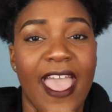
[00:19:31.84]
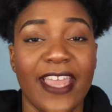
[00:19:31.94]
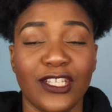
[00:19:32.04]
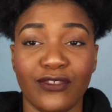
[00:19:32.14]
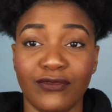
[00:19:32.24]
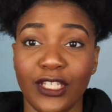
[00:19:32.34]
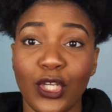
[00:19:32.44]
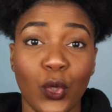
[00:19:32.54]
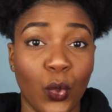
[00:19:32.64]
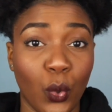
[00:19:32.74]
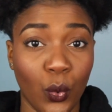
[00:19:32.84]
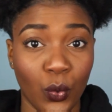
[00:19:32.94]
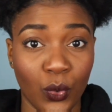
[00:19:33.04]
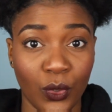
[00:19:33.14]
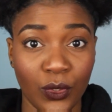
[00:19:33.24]
And it's really
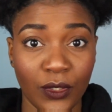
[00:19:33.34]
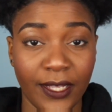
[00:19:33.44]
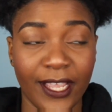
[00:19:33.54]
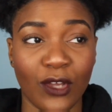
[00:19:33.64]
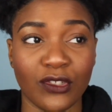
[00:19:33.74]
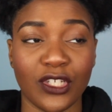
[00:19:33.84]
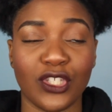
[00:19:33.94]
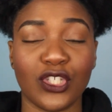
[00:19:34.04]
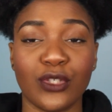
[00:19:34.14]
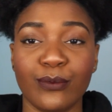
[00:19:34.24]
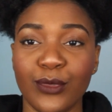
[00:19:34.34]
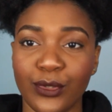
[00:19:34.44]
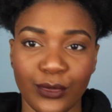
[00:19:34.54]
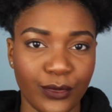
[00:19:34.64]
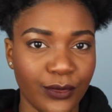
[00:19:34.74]
cool. It goes on
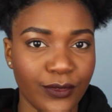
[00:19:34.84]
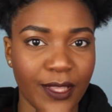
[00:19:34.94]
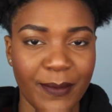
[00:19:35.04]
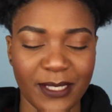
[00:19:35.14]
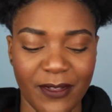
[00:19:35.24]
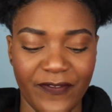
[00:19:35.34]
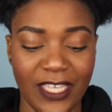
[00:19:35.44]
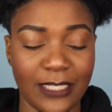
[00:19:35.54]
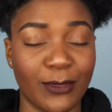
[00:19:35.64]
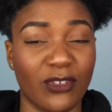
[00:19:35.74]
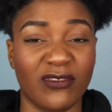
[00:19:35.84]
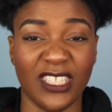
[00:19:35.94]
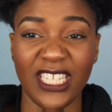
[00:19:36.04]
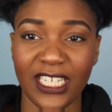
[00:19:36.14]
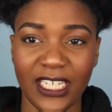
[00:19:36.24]
smooth. It makes my face smell
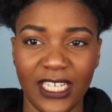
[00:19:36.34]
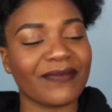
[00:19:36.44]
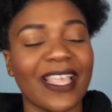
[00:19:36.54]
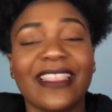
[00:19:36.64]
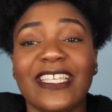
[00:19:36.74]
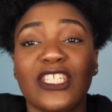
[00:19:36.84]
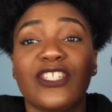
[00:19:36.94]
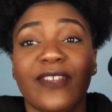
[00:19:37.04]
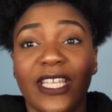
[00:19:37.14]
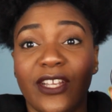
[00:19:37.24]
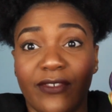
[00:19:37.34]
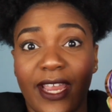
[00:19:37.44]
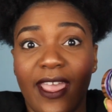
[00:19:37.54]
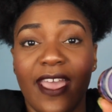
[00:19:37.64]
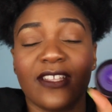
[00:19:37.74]
really good. This is really
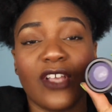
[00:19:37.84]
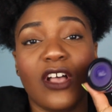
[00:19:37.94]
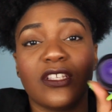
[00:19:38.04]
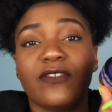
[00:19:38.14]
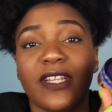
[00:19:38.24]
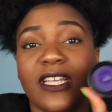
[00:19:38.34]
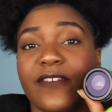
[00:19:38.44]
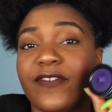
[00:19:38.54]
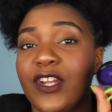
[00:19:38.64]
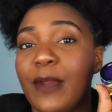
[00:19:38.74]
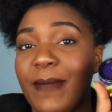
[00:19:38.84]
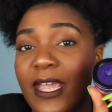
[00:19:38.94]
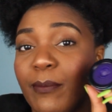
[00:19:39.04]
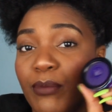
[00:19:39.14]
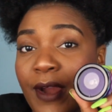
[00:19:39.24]
great. It's also really good for your
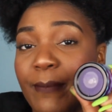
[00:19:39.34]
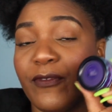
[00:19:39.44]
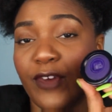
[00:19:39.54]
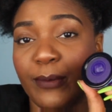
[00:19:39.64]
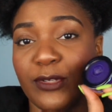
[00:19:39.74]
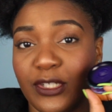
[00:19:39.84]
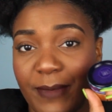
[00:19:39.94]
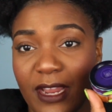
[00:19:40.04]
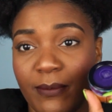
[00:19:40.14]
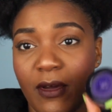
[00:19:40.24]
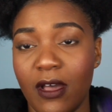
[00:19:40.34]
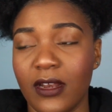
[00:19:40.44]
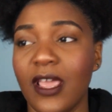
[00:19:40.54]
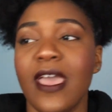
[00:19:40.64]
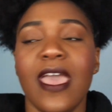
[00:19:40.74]
makeup prep before you put your makeup
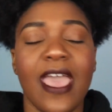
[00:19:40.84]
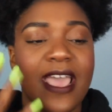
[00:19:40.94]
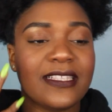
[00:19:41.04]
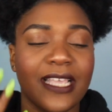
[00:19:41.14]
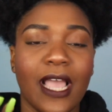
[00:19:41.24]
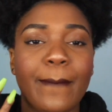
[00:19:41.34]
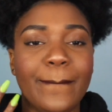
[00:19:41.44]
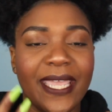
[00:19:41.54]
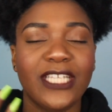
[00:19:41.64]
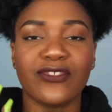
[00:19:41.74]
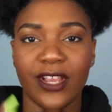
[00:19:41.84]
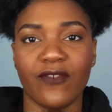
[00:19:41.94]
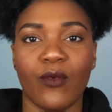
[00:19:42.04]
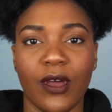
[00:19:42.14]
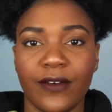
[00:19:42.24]
on. It's like a big
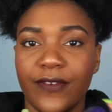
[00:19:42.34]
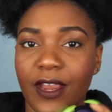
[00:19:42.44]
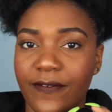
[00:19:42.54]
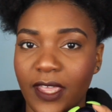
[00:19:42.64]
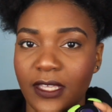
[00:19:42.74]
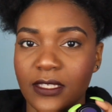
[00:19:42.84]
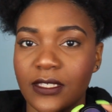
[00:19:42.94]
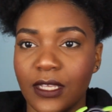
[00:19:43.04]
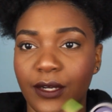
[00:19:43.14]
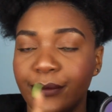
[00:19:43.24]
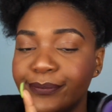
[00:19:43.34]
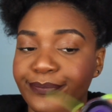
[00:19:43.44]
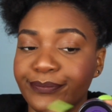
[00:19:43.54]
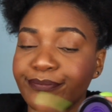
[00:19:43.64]
drink of water for your face. So